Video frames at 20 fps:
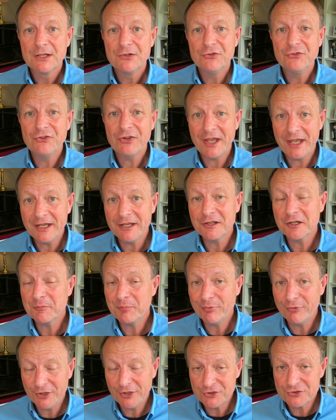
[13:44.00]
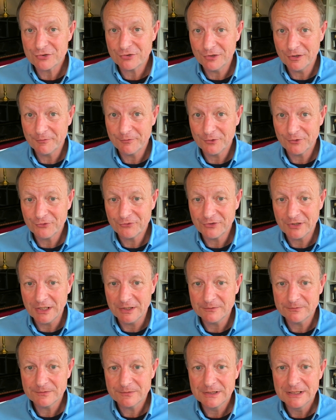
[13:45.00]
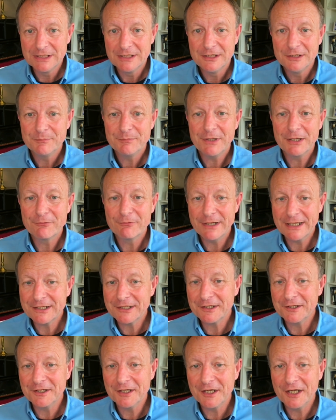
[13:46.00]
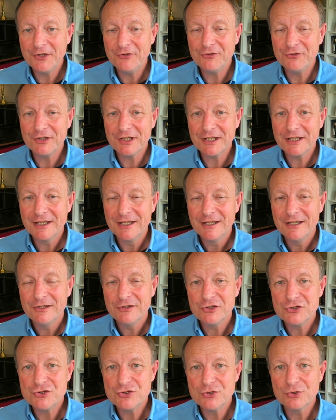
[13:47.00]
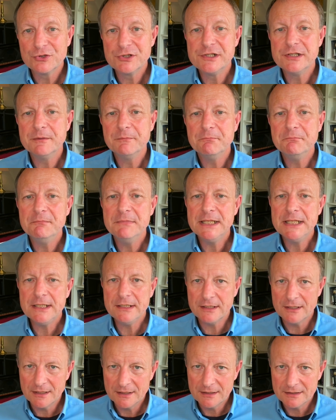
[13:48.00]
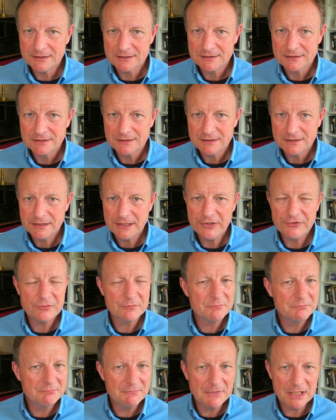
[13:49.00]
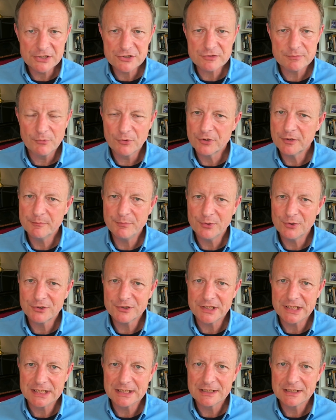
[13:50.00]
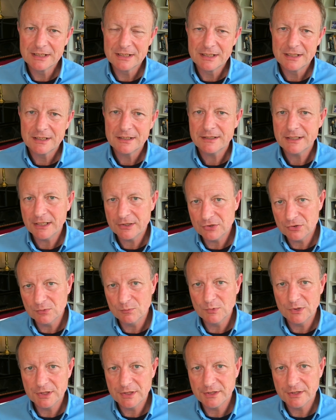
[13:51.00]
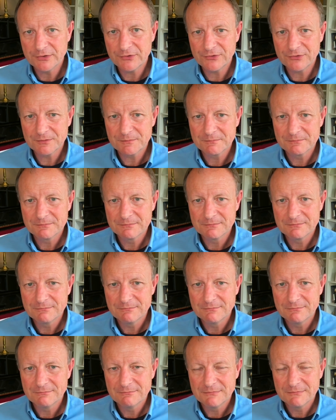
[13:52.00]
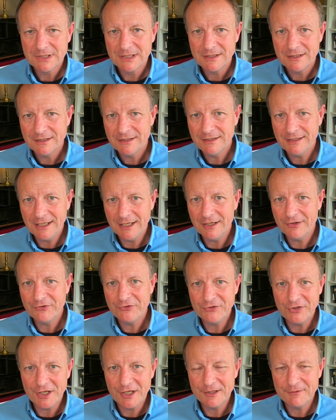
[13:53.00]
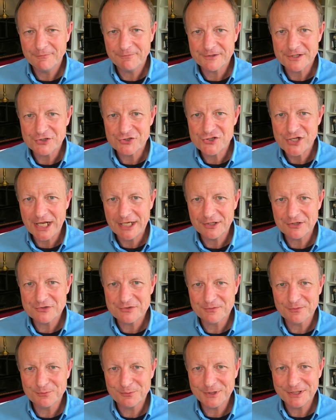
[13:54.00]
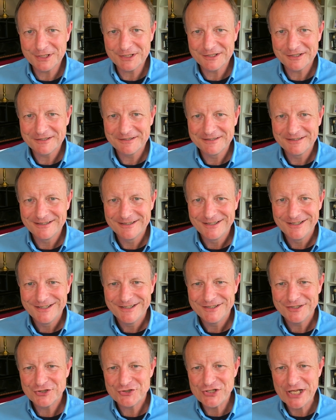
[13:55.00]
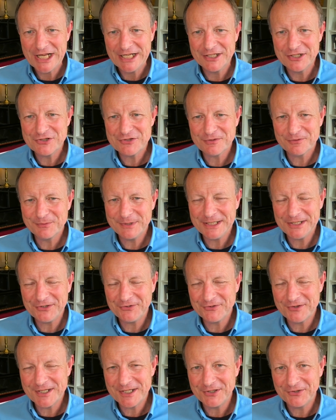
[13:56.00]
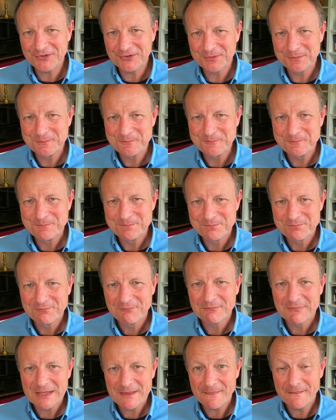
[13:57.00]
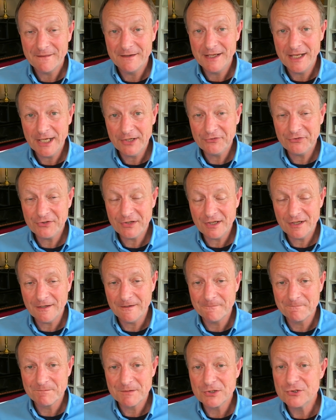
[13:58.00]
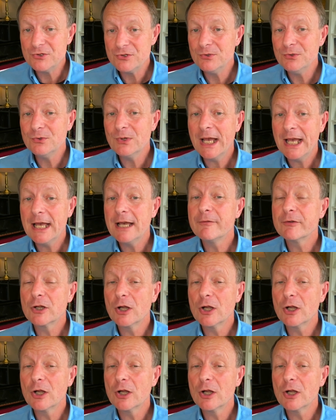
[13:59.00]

Take the pressure off yourself by recognizing that your demeanor is much more important than your words. Now it's time for the challenge of the week. The challenge of the week is this. The next time that you have an